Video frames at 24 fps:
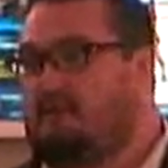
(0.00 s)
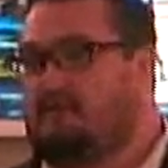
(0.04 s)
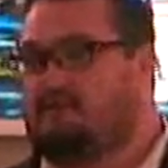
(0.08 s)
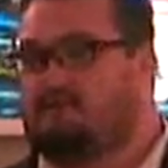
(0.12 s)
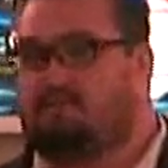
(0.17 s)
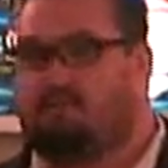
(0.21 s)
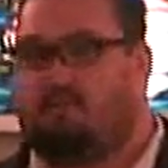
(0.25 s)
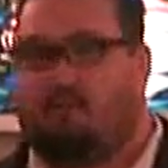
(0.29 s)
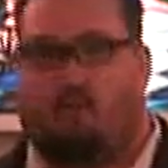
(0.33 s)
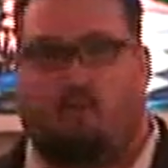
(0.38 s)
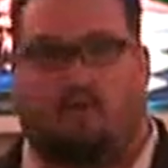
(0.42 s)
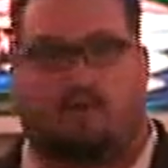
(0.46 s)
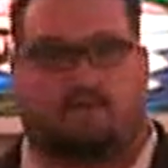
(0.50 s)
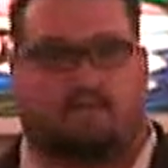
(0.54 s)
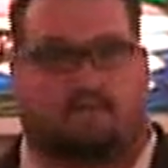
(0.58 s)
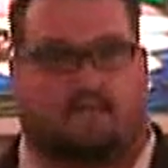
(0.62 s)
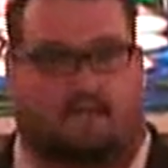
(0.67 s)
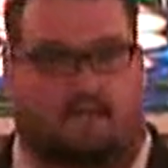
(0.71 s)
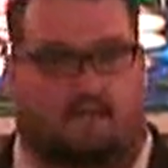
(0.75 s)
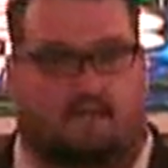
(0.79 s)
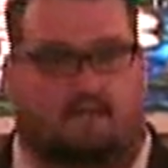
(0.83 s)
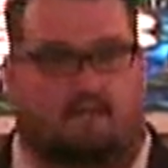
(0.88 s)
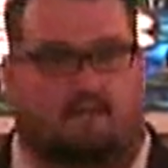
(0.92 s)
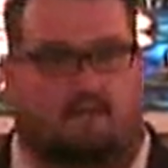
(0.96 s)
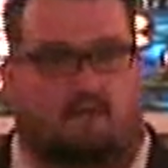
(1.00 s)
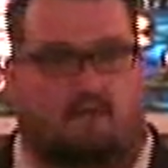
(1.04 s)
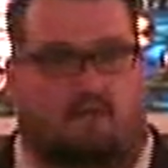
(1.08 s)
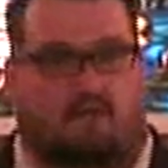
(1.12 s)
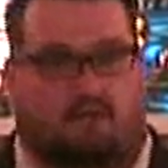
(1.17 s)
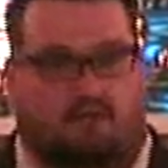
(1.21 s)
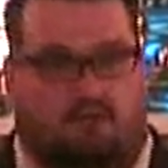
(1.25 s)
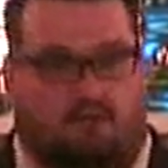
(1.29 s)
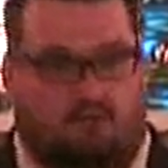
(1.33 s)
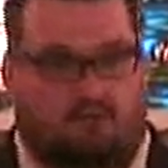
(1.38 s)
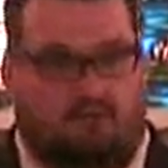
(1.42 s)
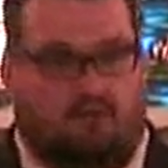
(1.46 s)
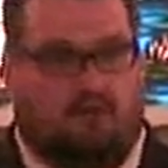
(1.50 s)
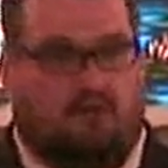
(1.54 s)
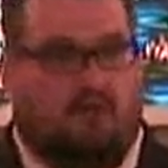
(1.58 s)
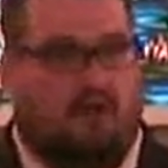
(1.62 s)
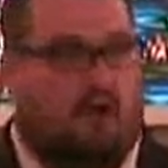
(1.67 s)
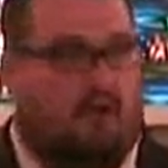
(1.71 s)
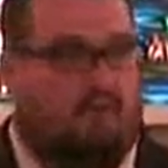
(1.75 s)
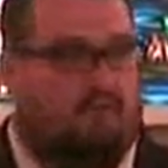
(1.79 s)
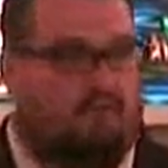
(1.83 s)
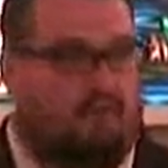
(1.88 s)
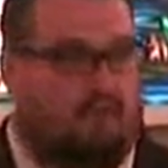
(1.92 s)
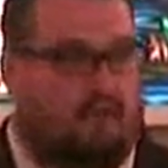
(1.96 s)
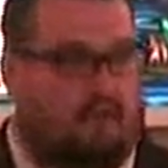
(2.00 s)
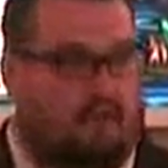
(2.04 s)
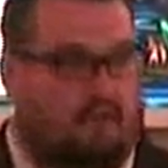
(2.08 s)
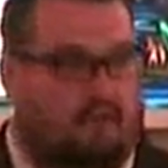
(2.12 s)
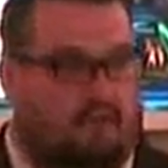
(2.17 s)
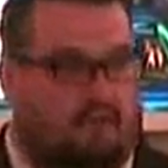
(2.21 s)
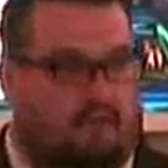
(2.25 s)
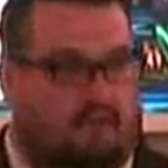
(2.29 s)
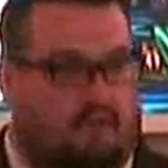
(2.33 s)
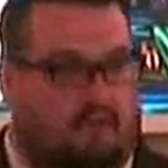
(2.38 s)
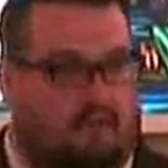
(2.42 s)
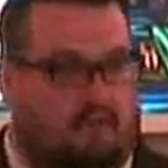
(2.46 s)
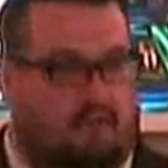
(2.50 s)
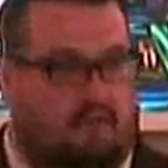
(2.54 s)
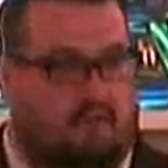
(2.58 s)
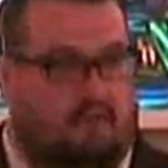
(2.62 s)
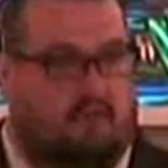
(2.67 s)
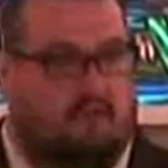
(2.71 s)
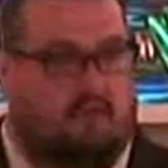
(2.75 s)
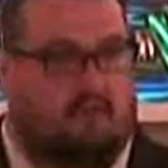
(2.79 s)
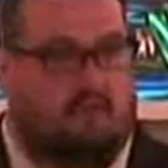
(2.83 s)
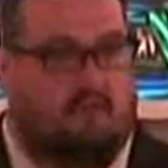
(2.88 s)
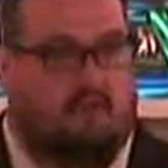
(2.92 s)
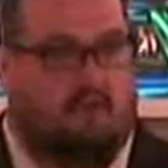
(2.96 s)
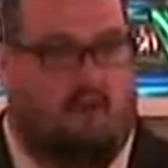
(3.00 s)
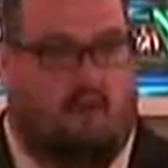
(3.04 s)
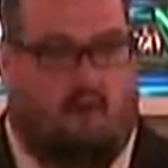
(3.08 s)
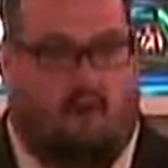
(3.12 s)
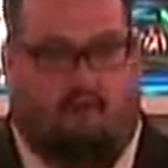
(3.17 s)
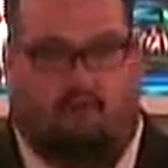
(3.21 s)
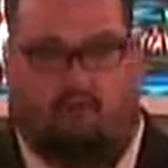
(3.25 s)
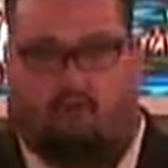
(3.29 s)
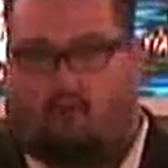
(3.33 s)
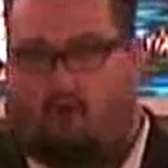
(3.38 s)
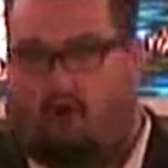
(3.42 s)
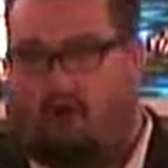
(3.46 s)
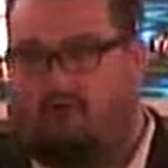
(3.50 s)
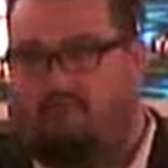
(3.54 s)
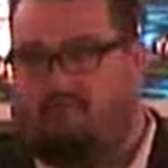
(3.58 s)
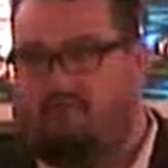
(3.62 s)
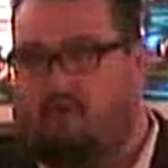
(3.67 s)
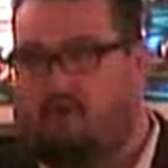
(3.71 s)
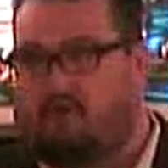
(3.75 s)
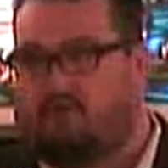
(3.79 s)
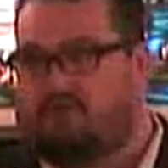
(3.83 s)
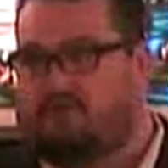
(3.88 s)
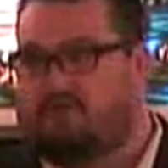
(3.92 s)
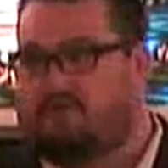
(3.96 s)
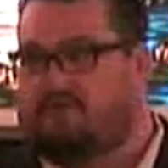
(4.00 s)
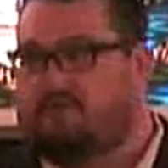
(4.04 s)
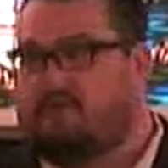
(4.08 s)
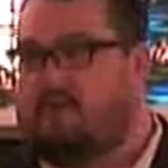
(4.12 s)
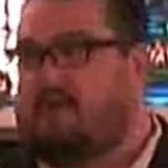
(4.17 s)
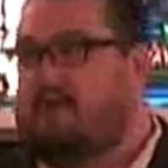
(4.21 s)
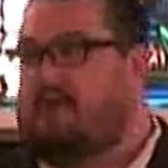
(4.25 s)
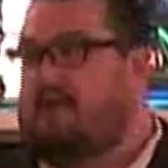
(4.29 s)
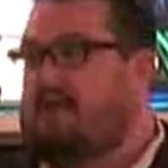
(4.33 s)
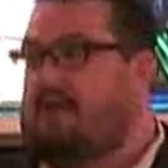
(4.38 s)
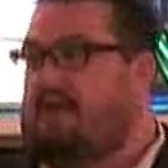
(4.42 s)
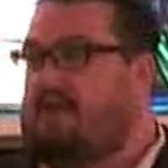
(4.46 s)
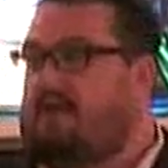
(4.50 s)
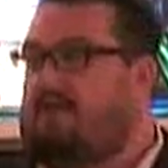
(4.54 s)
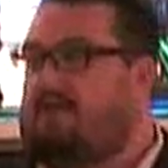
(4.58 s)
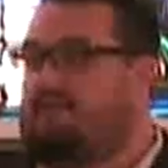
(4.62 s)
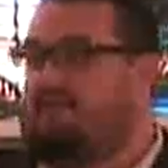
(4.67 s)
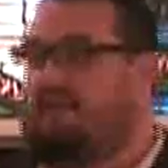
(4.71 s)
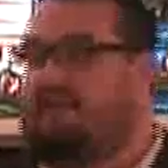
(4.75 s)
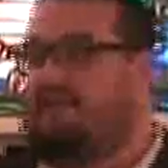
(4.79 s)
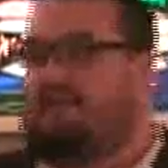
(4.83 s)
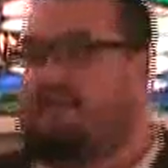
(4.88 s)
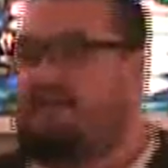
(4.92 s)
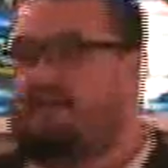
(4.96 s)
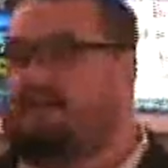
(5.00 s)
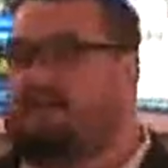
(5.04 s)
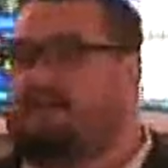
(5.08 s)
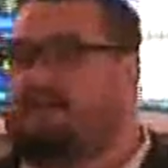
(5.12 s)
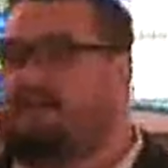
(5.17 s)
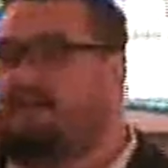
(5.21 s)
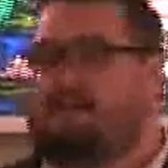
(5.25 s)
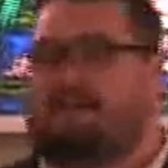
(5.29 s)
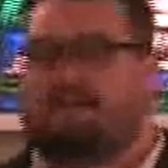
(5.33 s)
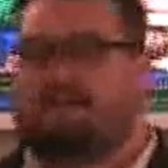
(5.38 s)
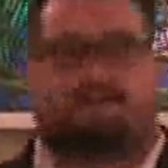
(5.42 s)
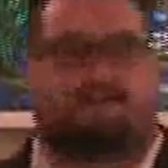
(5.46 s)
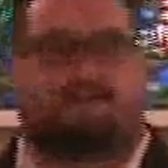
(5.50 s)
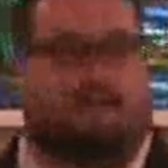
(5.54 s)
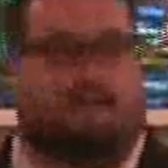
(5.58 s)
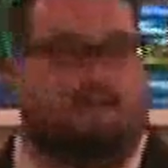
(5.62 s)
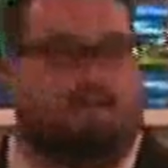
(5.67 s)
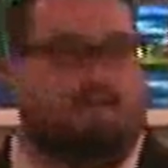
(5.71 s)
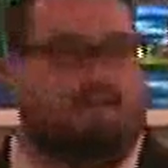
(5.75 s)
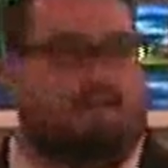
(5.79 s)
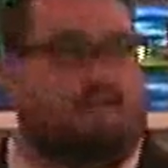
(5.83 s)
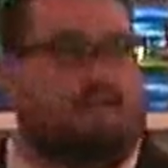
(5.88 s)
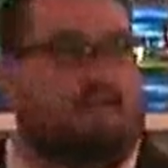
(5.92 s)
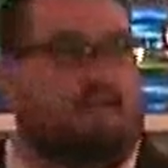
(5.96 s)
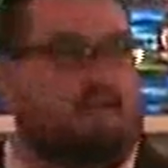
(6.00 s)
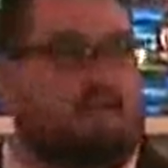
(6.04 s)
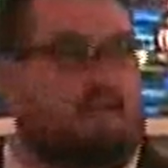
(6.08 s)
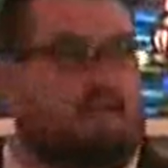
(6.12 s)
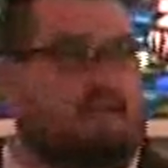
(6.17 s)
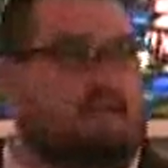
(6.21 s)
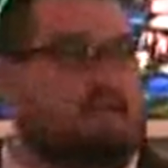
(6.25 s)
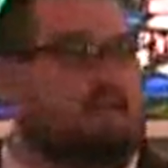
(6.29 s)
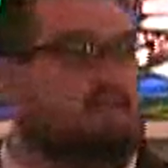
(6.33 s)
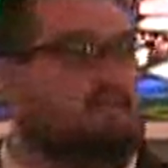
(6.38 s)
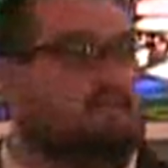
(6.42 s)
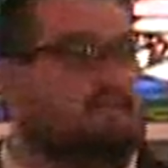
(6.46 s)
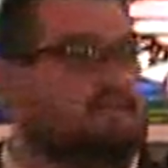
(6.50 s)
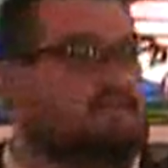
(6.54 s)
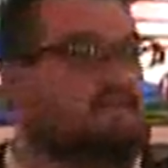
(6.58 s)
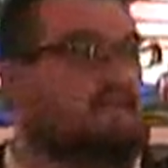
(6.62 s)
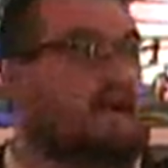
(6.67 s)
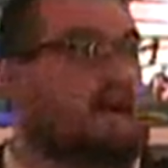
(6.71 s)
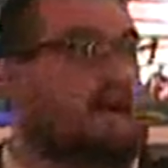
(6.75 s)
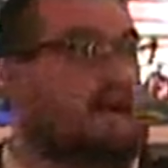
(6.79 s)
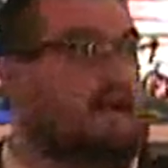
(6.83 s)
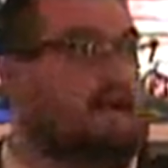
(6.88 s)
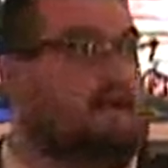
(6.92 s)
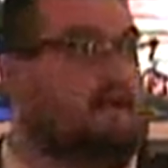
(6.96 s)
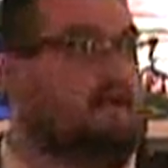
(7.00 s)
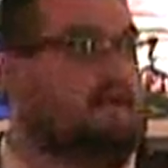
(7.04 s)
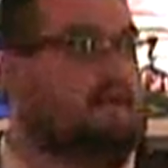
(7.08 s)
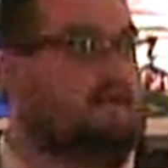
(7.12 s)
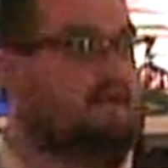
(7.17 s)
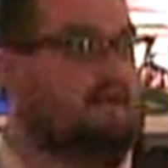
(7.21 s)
He was pointing through the covenant of the law of Moses that they needed a Savior, they needed a Messiah.